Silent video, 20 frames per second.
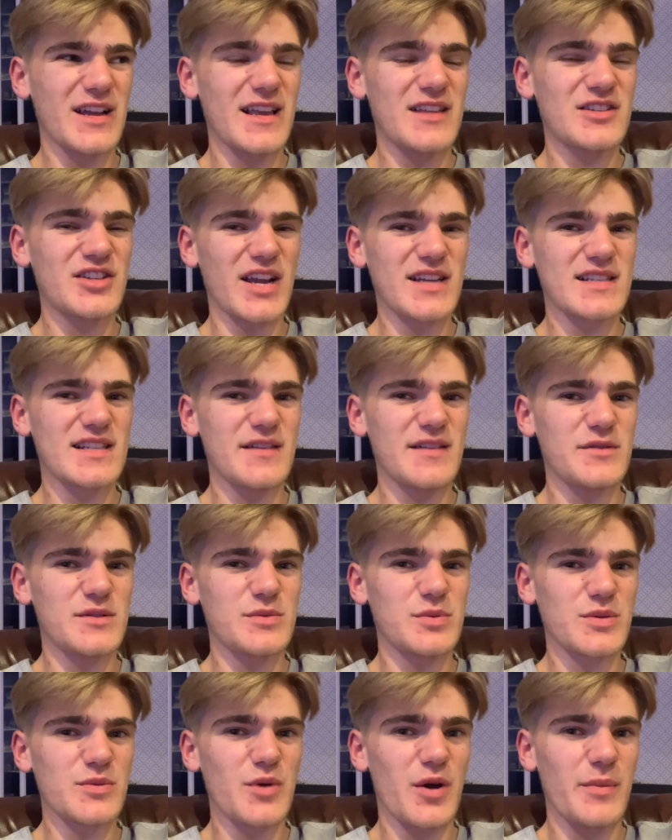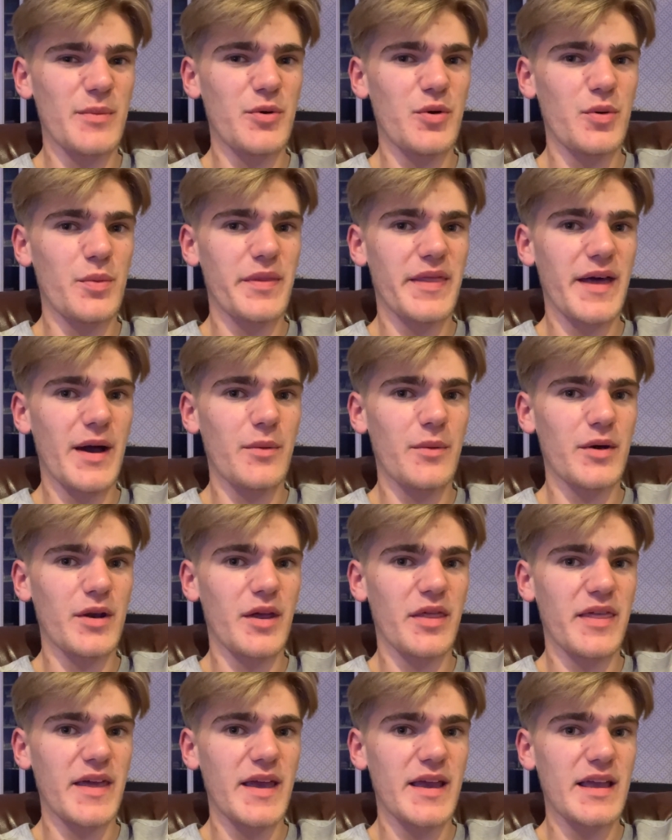Jack Stevens was quite poor with that one, I
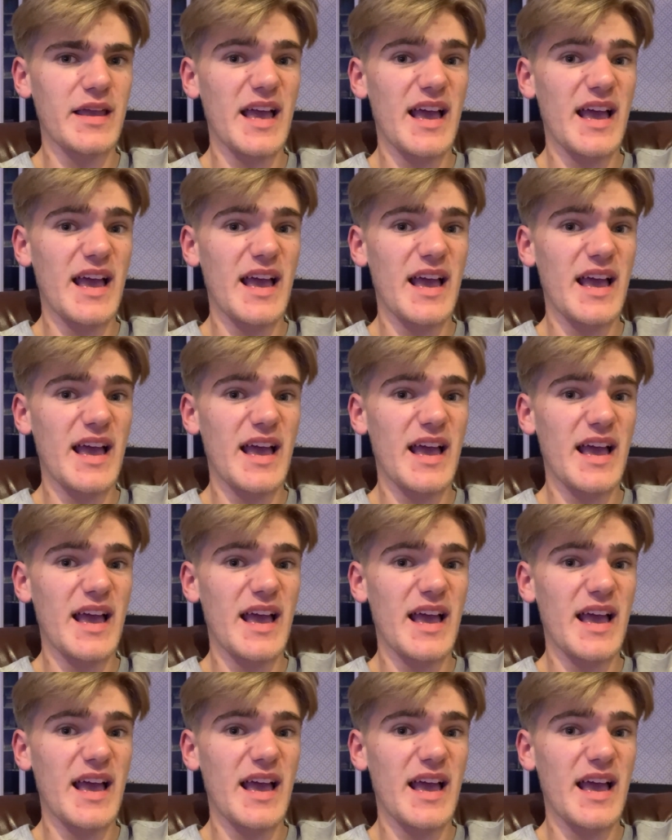think.